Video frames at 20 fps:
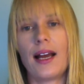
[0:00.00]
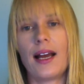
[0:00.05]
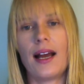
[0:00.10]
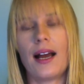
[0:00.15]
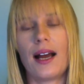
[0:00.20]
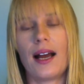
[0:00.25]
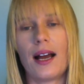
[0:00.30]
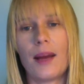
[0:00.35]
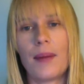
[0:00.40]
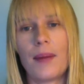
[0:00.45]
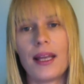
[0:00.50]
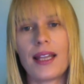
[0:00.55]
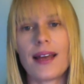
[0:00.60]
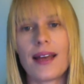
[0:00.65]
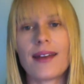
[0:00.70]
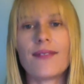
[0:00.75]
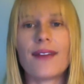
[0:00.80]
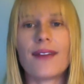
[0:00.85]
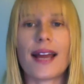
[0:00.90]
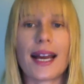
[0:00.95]
a lot
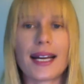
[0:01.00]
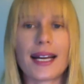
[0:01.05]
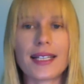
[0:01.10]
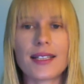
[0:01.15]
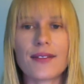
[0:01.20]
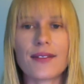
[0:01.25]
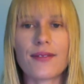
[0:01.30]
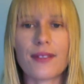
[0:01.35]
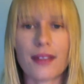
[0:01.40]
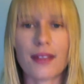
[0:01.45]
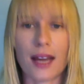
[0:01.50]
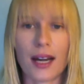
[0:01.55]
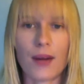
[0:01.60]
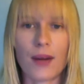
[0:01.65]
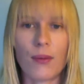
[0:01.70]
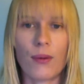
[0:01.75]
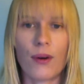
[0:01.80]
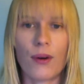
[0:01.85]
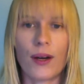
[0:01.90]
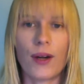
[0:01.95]
of active
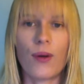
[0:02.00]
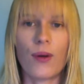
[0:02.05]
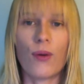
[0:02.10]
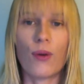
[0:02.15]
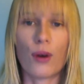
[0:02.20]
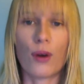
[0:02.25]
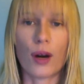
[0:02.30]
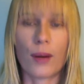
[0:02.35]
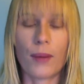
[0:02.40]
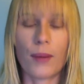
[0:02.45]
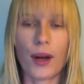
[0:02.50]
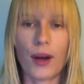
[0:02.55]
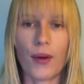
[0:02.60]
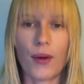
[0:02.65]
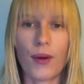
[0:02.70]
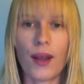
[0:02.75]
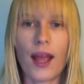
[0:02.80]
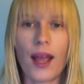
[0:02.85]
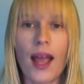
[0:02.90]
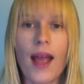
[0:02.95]
thyroid
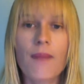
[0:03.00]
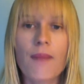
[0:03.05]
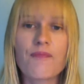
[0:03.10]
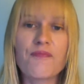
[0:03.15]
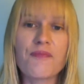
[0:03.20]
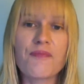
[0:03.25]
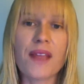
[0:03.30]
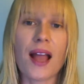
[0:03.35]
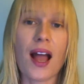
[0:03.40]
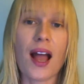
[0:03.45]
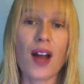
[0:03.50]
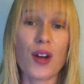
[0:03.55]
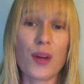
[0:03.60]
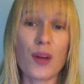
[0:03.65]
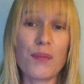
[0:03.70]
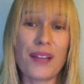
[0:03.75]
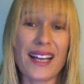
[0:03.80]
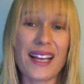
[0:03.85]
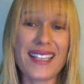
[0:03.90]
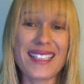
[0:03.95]
hormone. A
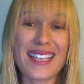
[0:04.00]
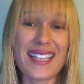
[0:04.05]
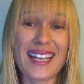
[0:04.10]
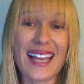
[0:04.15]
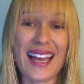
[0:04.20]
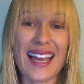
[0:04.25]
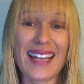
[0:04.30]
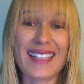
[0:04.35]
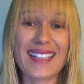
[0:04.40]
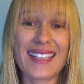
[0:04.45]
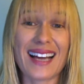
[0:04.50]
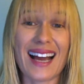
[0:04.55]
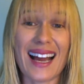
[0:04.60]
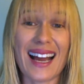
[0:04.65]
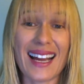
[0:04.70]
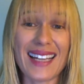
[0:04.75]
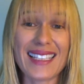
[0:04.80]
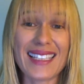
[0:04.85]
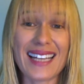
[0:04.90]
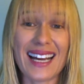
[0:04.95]
good place to get
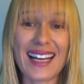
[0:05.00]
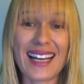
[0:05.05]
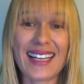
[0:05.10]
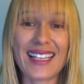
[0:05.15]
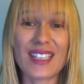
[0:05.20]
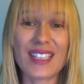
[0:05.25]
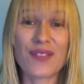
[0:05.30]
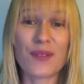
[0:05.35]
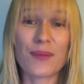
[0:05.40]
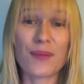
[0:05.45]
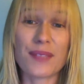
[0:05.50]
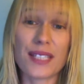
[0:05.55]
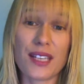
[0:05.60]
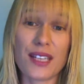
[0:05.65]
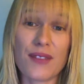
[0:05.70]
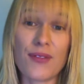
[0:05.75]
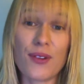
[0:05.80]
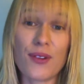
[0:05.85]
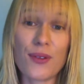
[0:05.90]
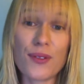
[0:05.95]
iodine is from
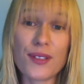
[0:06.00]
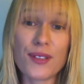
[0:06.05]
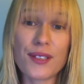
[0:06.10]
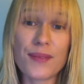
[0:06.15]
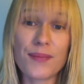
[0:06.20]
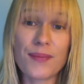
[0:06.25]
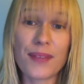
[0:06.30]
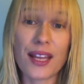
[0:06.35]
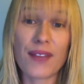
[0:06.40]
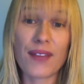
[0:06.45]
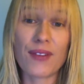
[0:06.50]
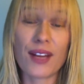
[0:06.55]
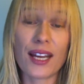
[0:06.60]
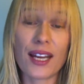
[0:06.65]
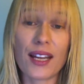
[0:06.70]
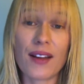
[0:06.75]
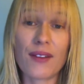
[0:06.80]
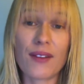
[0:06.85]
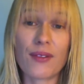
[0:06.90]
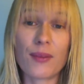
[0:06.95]
seafoods, if you're
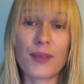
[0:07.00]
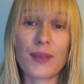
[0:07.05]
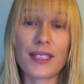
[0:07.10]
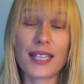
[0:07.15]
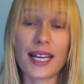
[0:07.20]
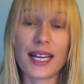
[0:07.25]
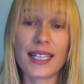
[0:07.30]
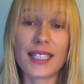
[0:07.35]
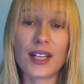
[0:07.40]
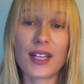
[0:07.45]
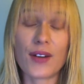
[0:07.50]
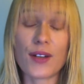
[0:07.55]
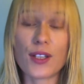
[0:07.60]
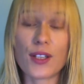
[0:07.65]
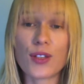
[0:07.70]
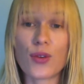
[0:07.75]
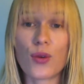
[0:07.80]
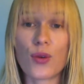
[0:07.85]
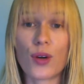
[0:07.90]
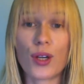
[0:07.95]
getting it from a dietary
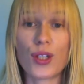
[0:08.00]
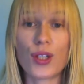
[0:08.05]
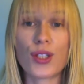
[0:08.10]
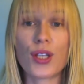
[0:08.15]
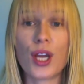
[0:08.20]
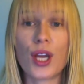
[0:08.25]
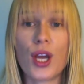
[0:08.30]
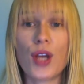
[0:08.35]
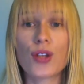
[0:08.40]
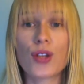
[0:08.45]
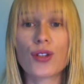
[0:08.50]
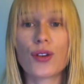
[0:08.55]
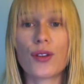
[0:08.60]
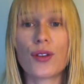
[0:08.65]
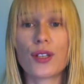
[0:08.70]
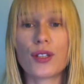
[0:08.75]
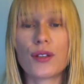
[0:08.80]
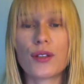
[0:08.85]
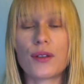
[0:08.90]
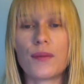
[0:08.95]
source. So
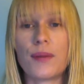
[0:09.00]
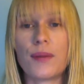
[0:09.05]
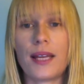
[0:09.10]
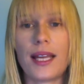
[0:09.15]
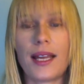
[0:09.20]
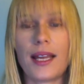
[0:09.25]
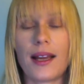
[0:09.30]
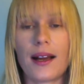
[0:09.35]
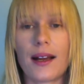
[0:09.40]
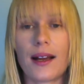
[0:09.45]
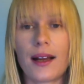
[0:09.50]
this would be